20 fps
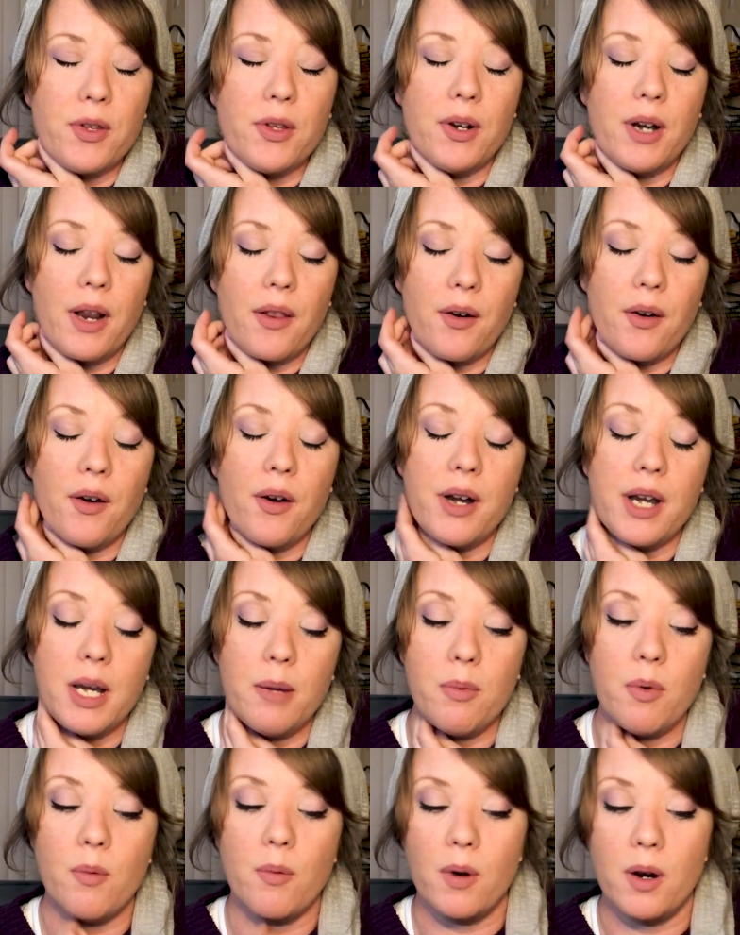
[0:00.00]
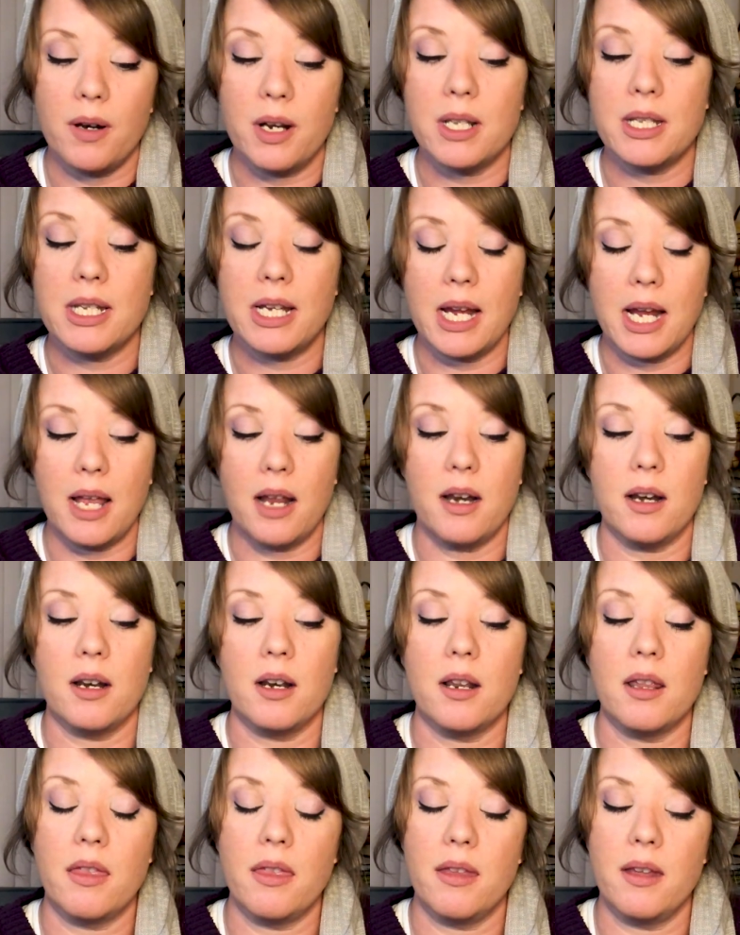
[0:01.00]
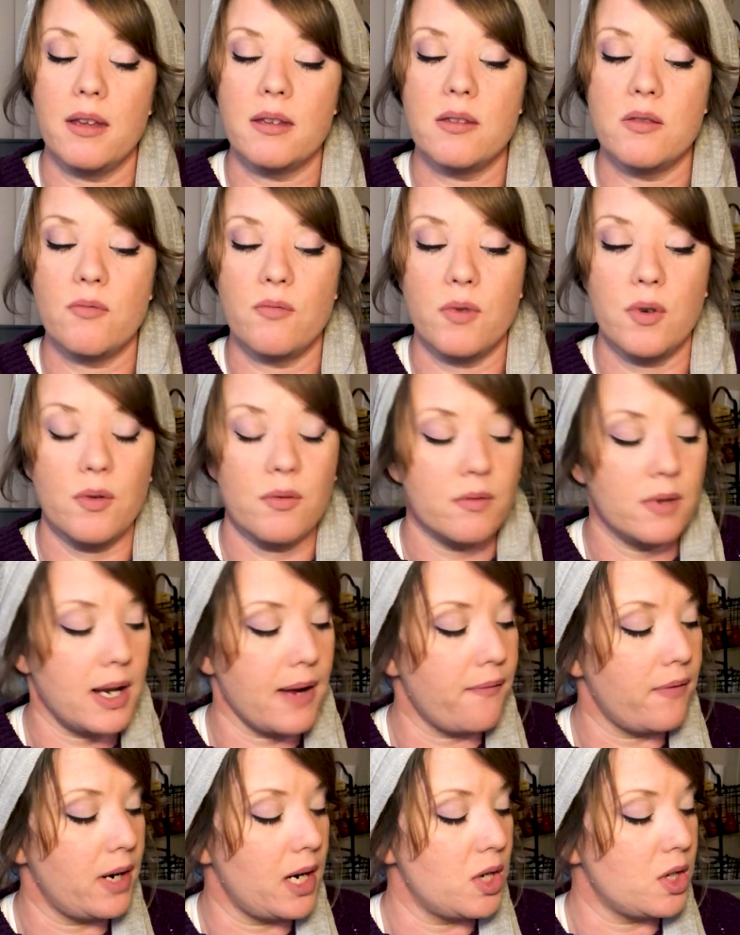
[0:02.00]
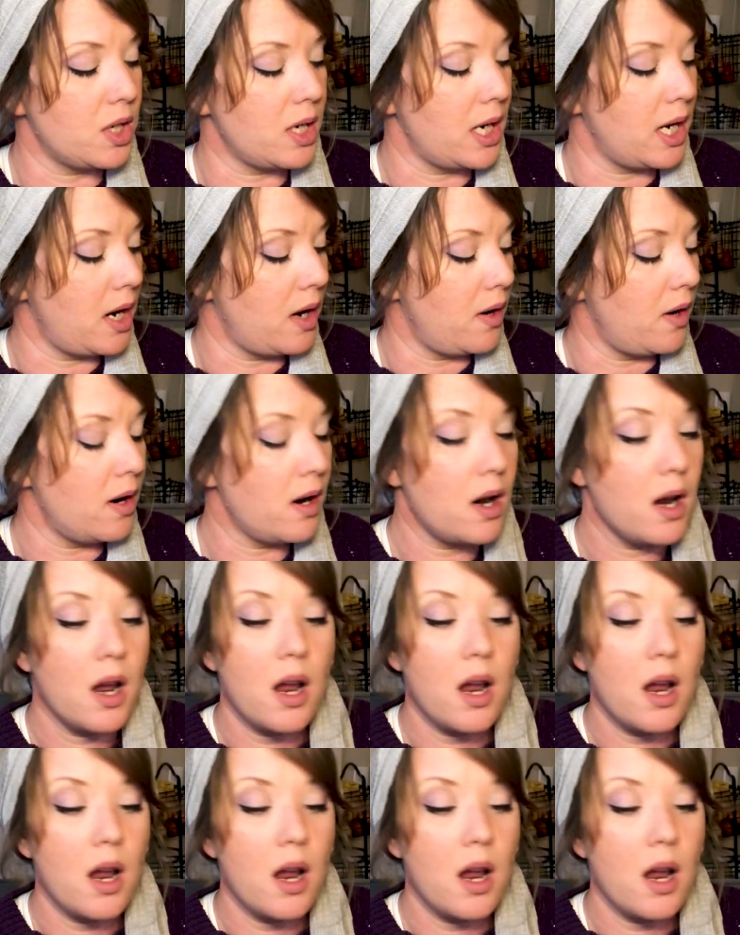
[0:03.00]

another Hebrew word that's in this root definition here.